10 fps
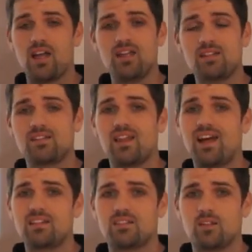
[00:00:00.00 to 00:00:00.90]
It's
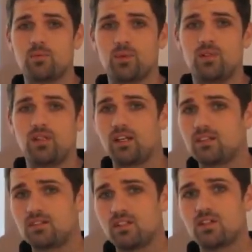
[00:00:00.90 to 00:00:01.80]
that simple. Like,
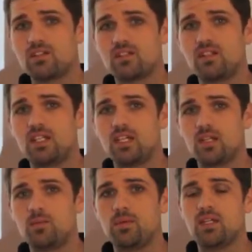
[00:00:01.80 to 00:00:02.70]
seriously, it
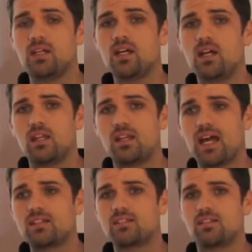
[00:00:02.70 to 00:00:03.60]
can be
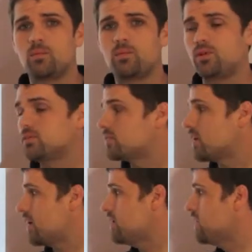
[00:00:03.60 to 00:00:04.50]
that simple.
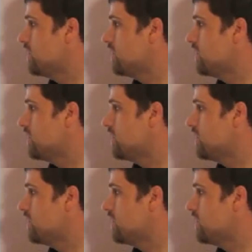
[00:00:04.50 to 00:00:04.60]
Okay,